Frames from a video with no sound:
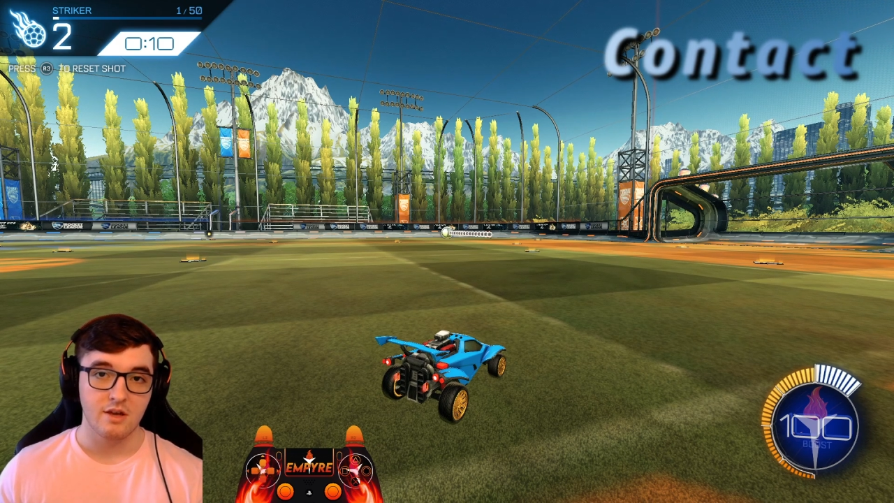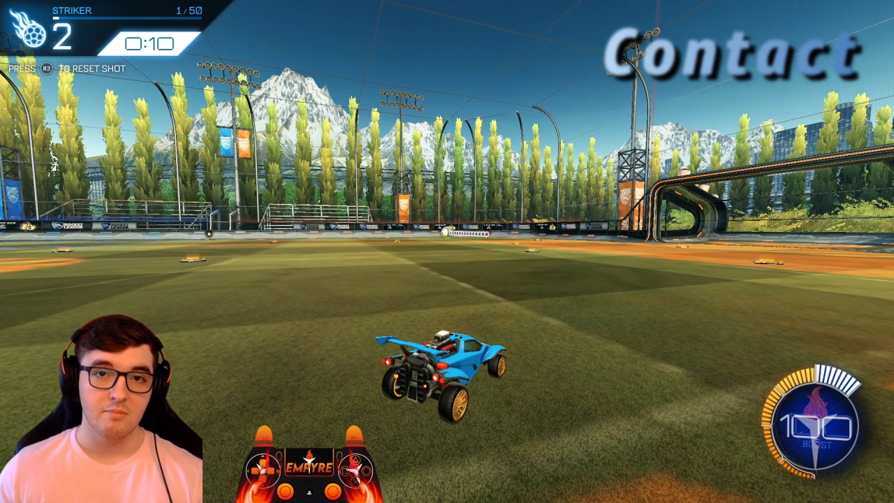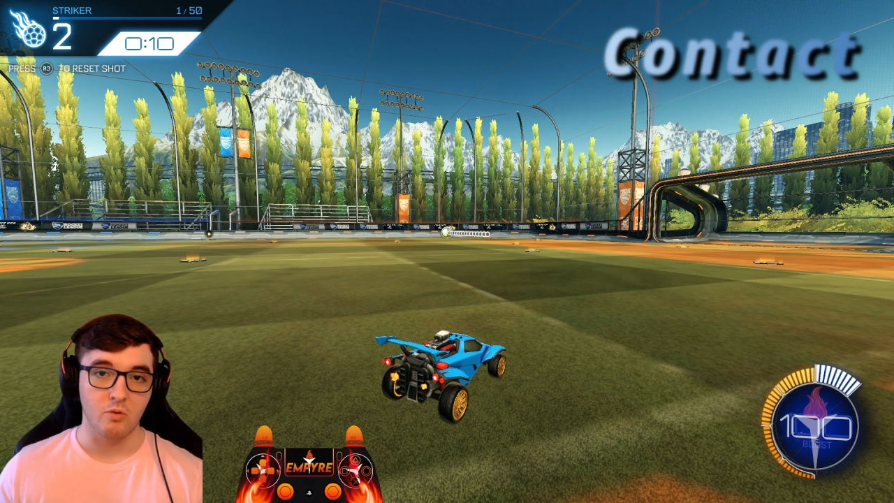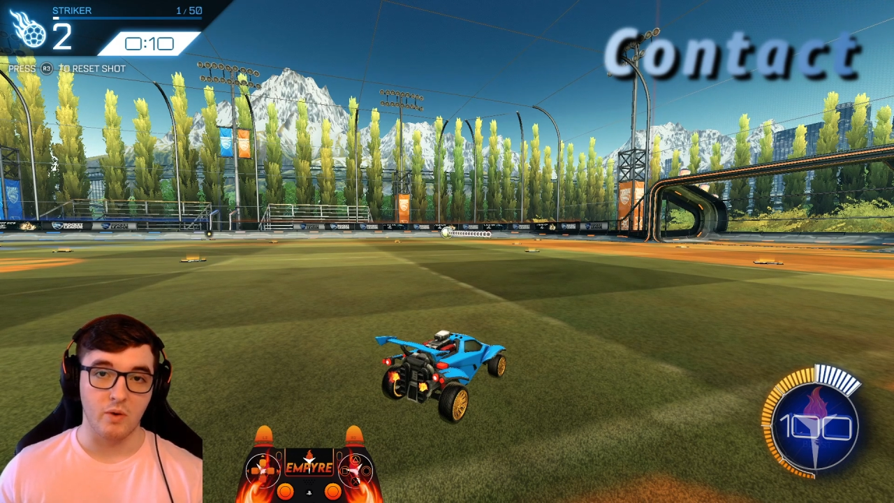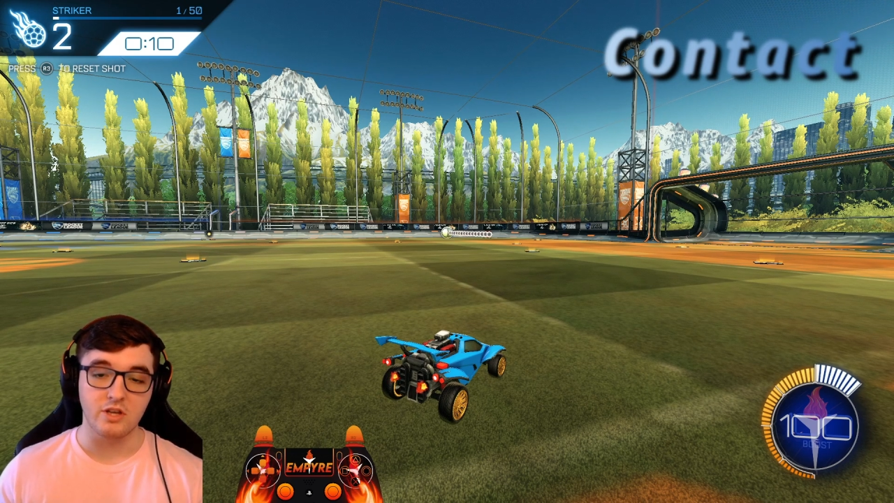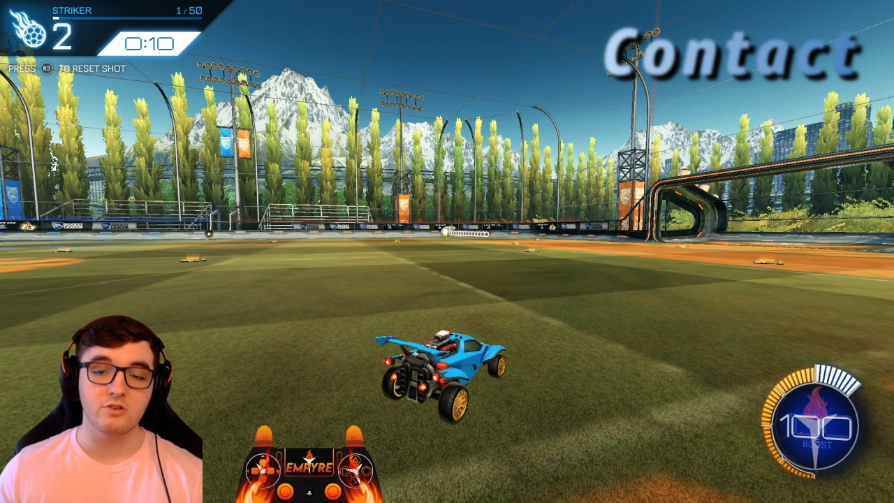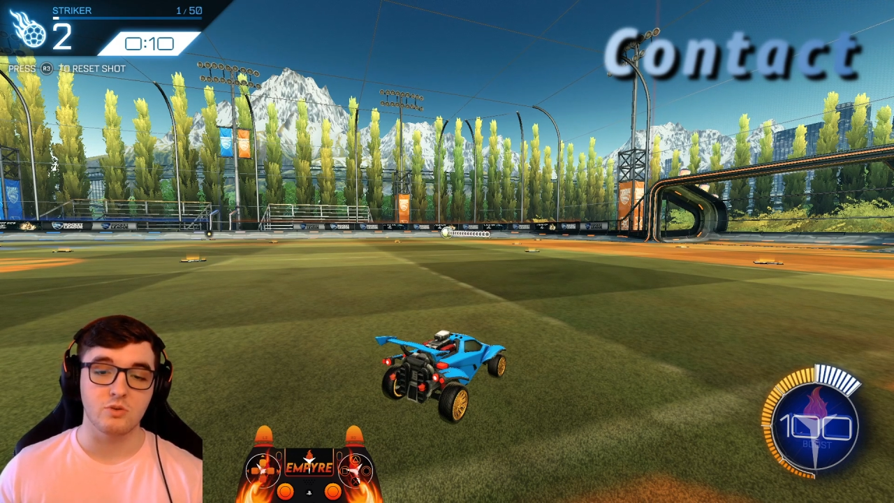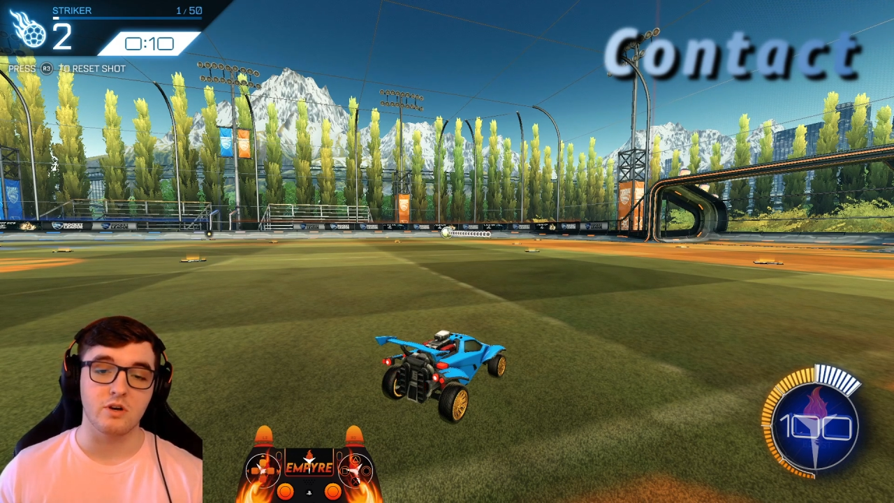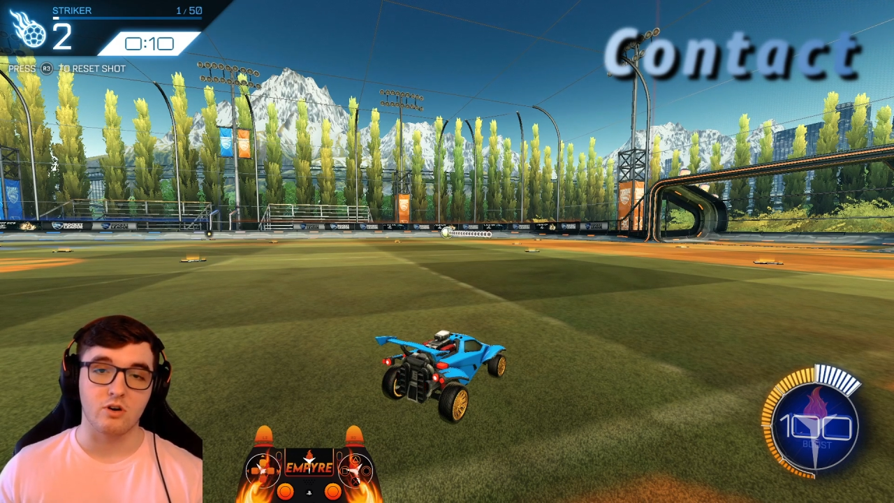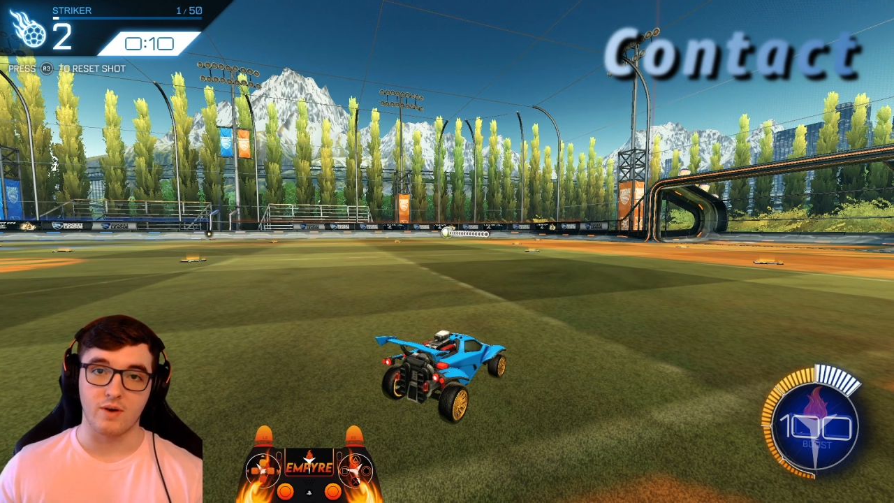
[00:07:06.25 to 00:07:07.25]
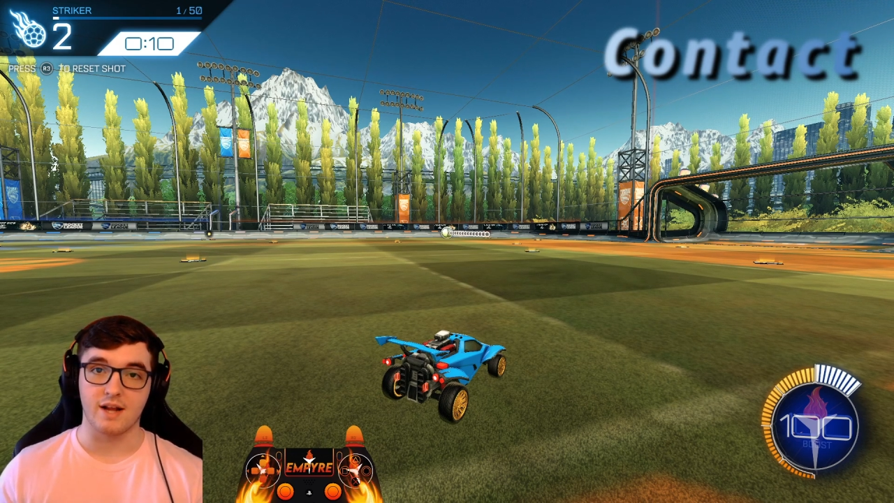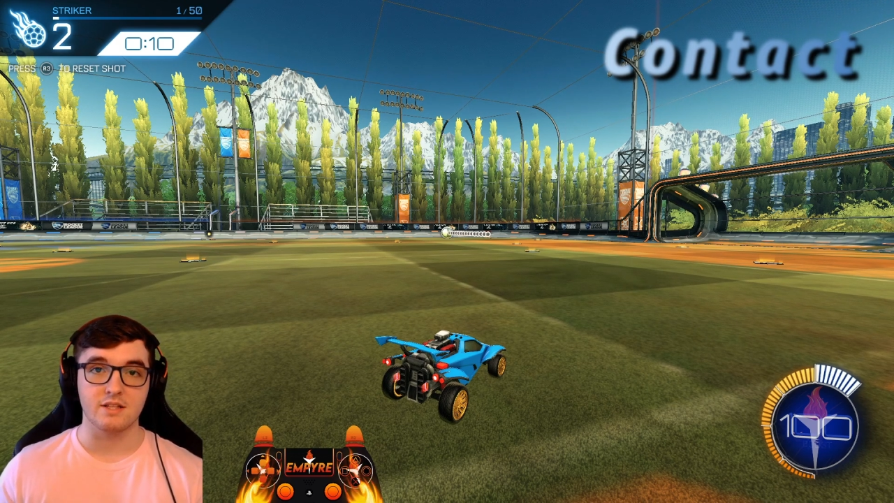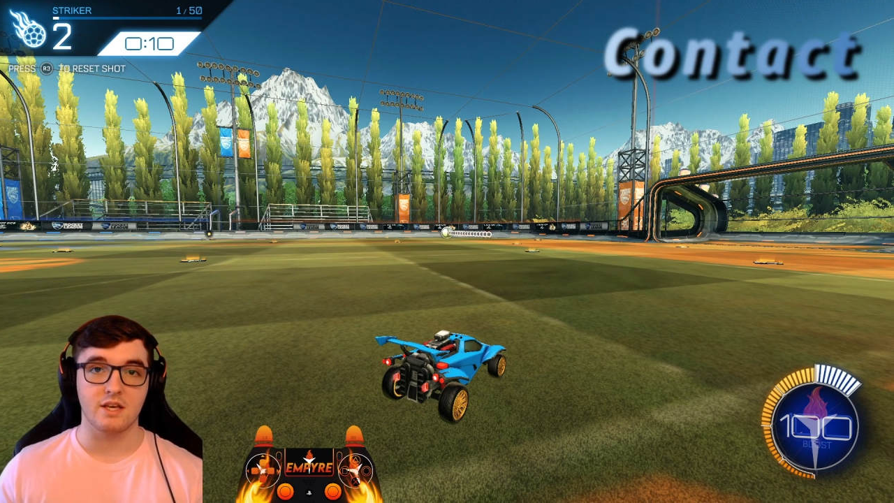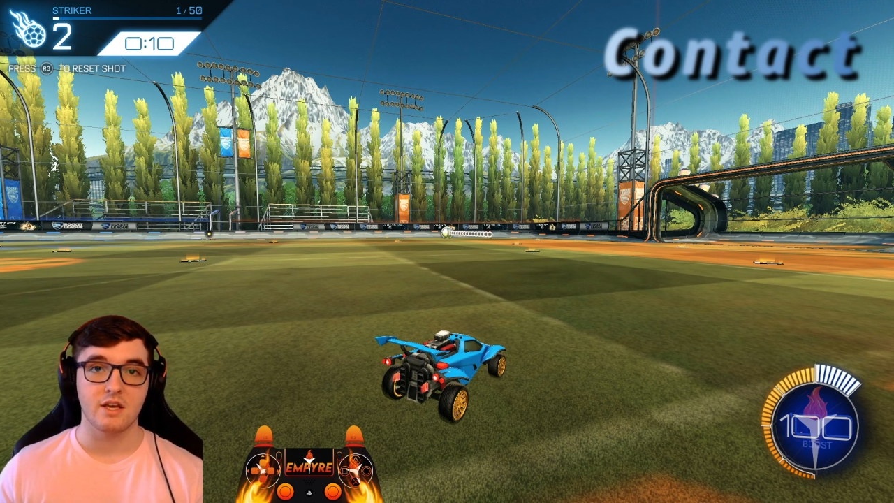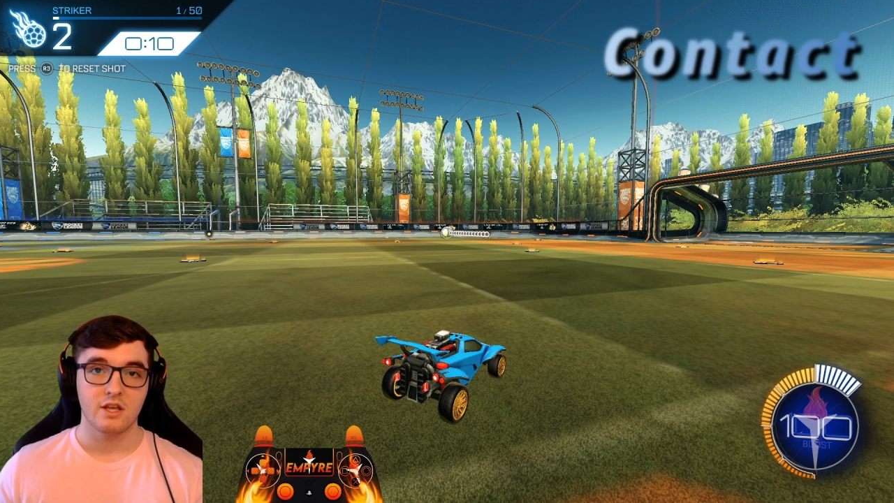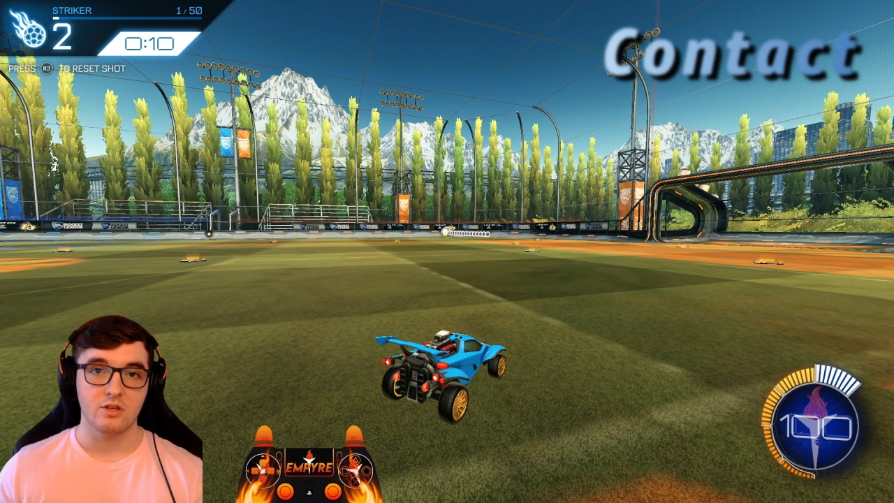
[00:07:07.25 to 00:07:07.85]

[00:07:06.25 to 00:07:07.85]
but when you do it correctly,